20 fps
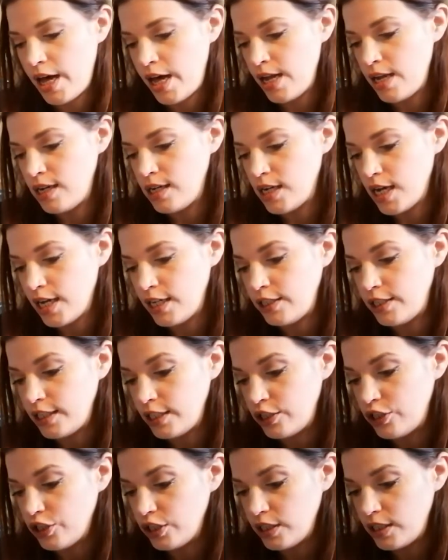and I
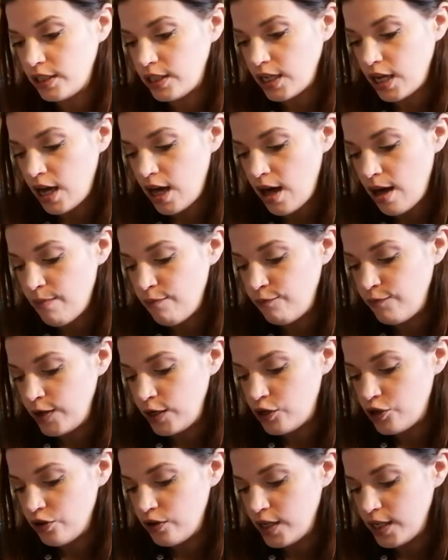did just um,
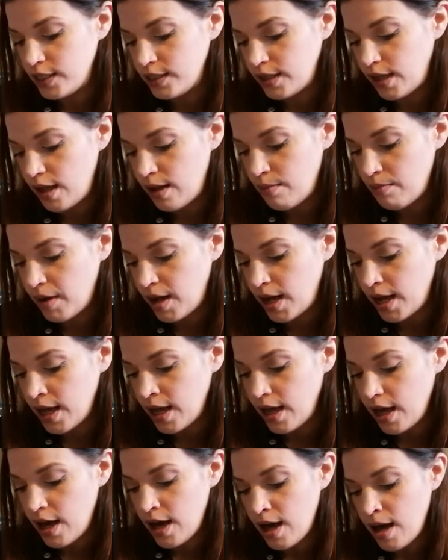feature this in
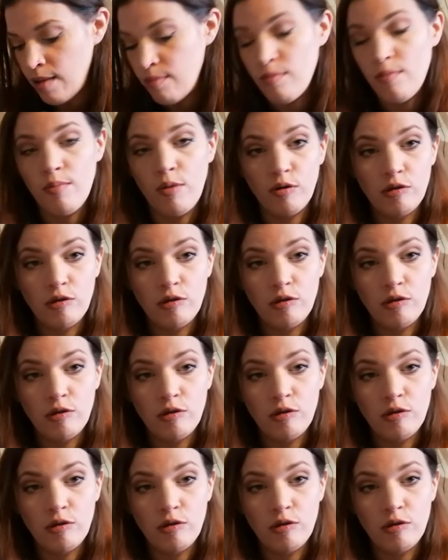my um,